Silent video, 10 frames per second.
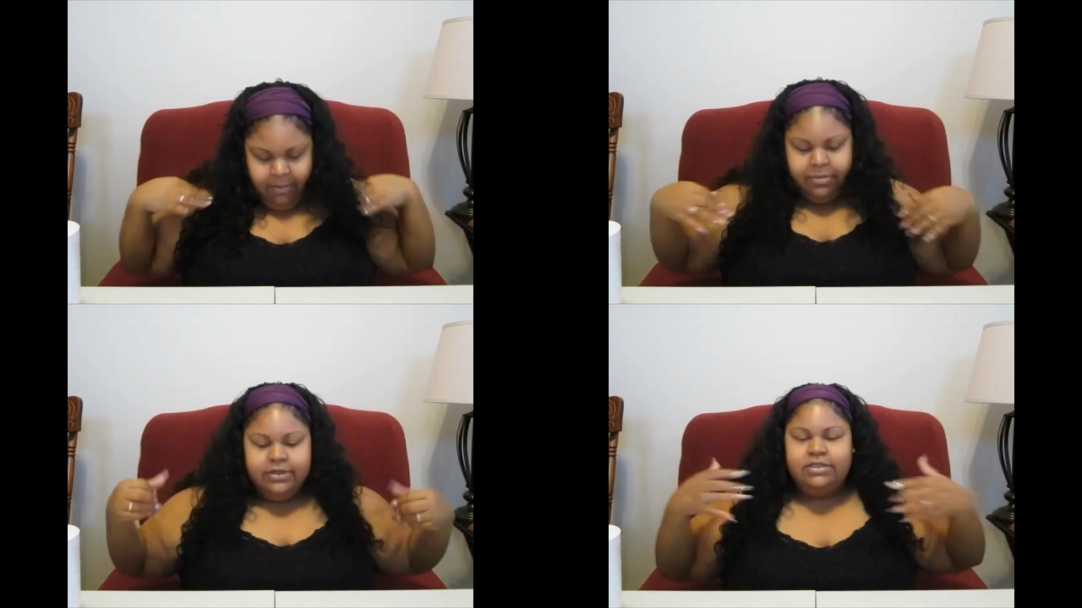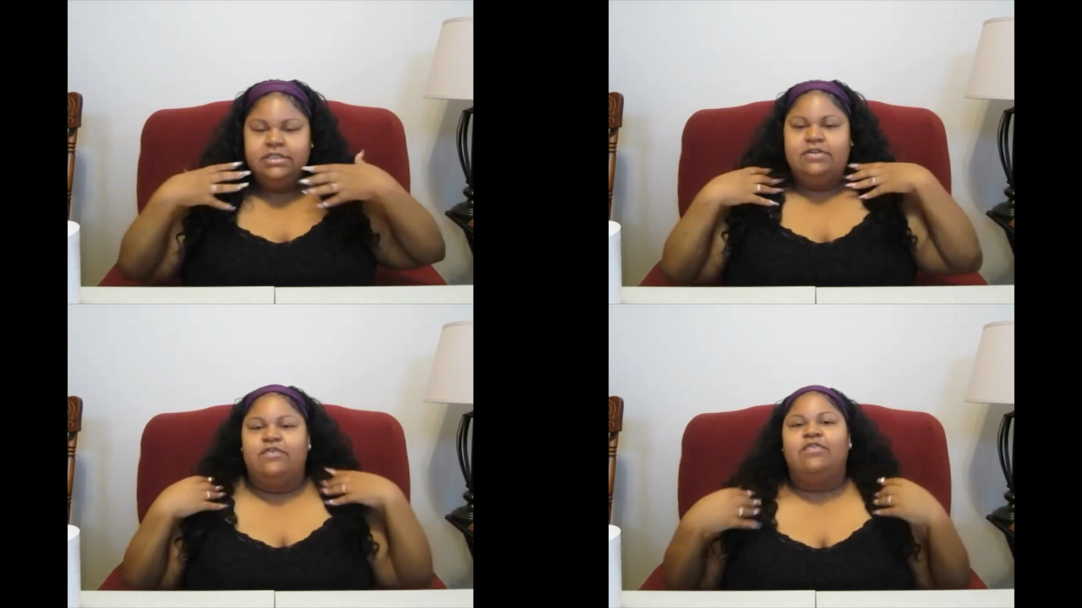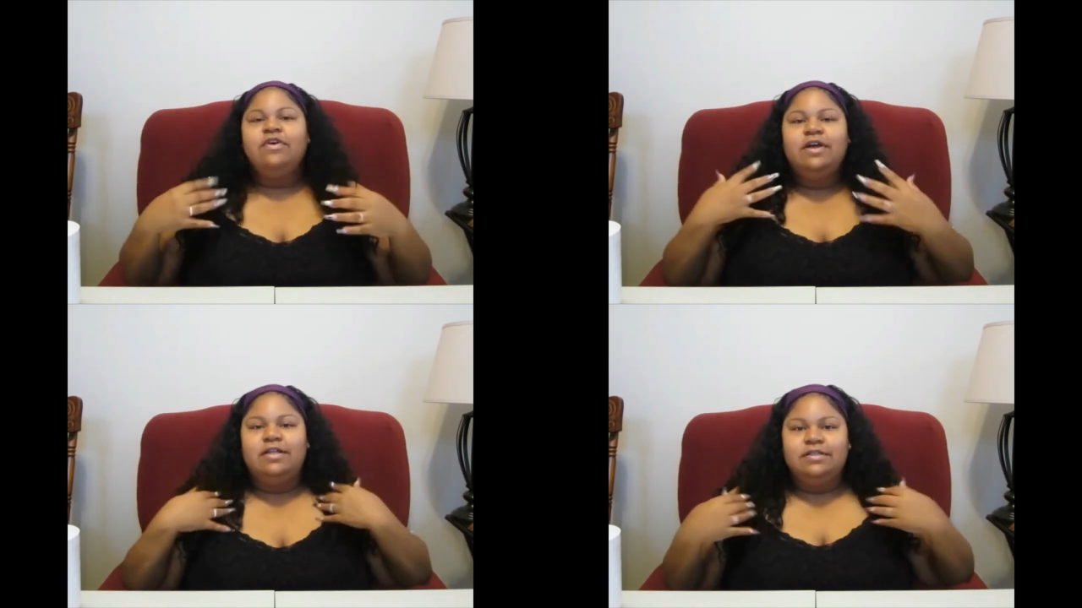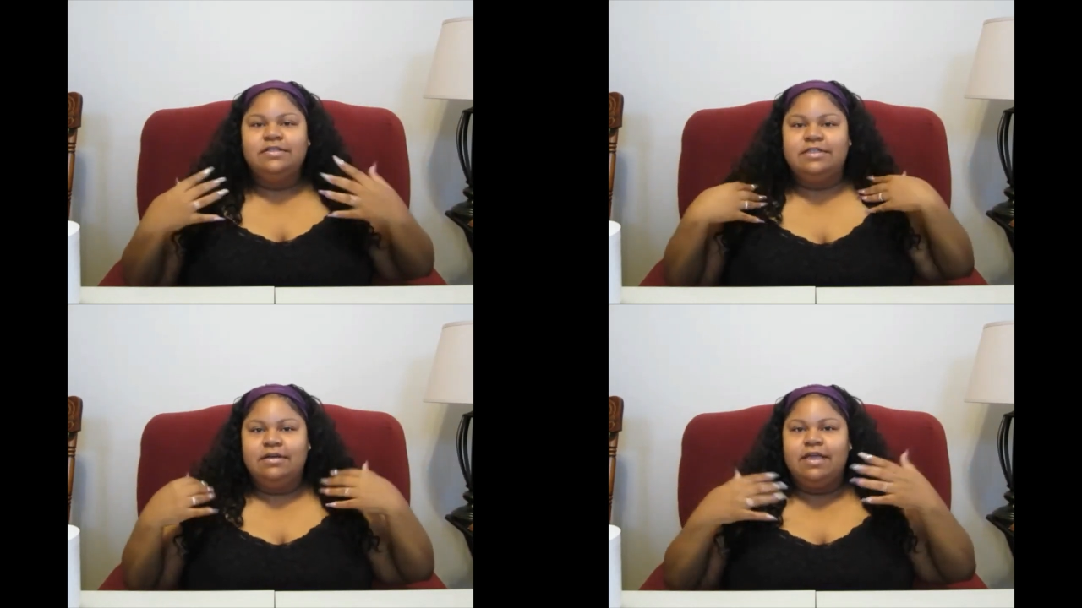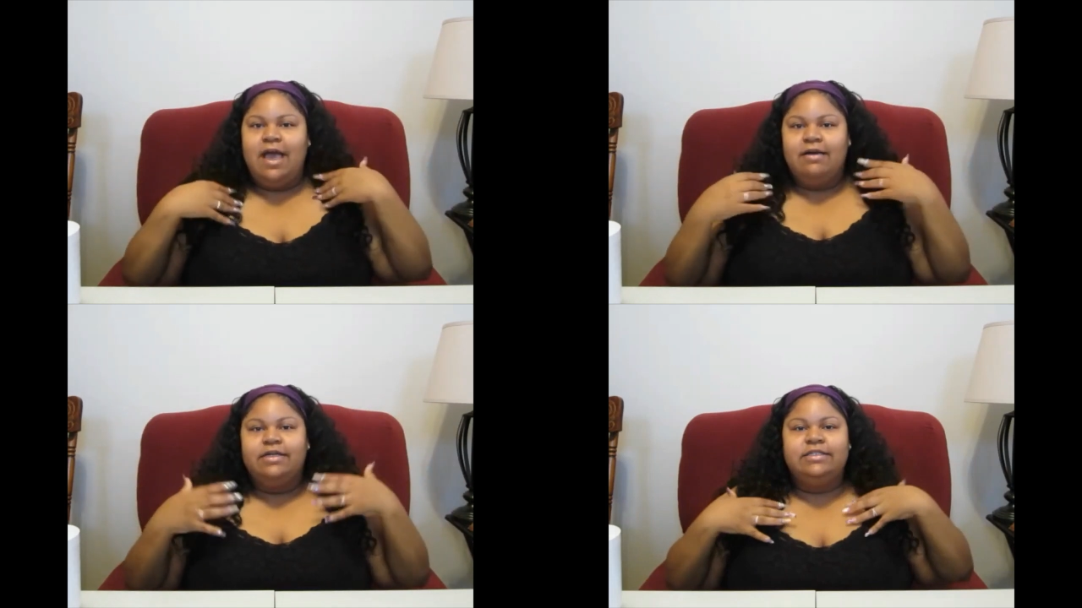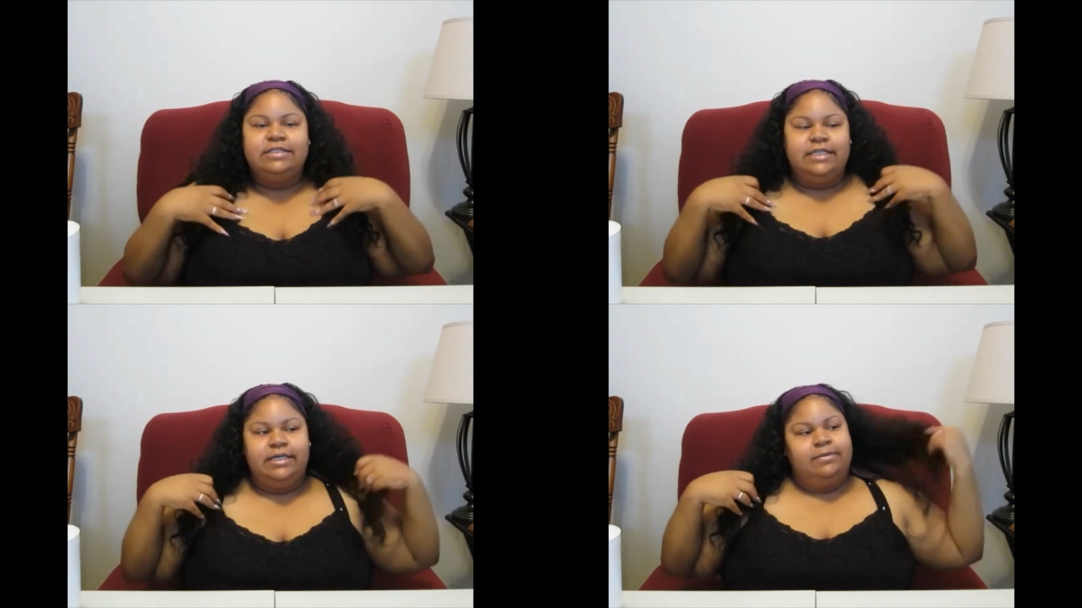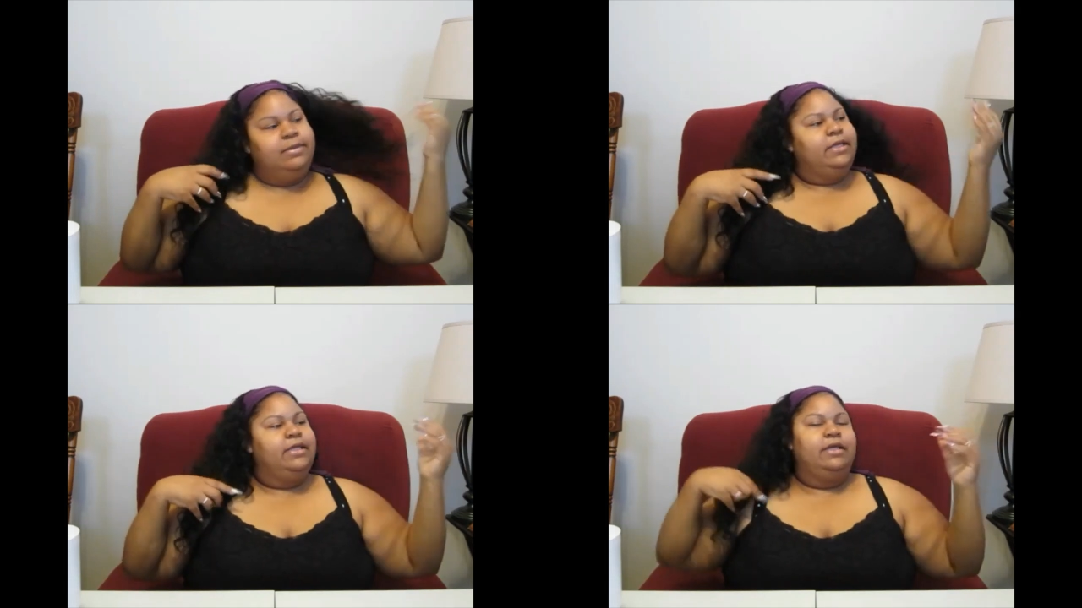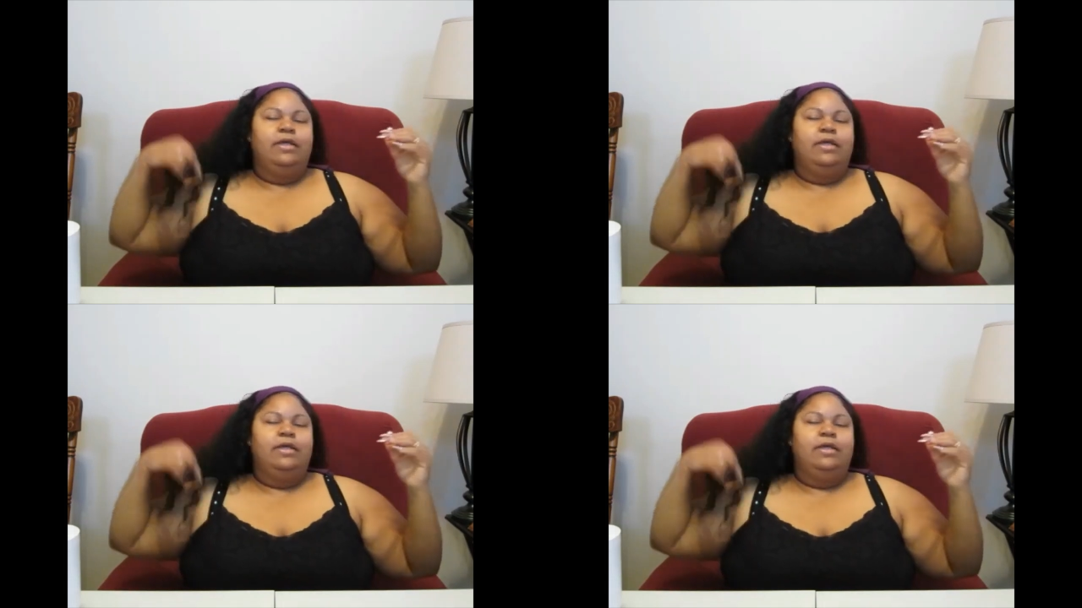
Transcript: pulled to the front so y'all couldn't see it. But